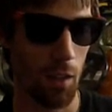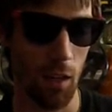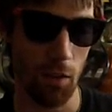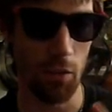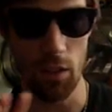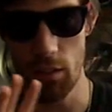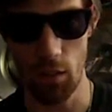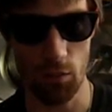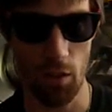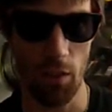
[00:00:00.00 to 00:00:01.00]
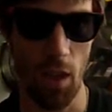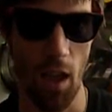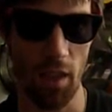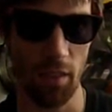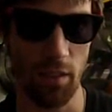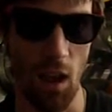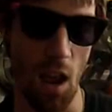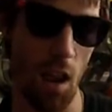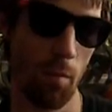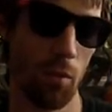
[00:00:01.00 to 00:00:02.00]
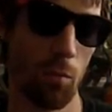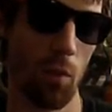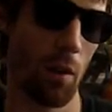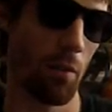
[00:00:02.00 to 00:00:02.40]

you give them details on that and the times and what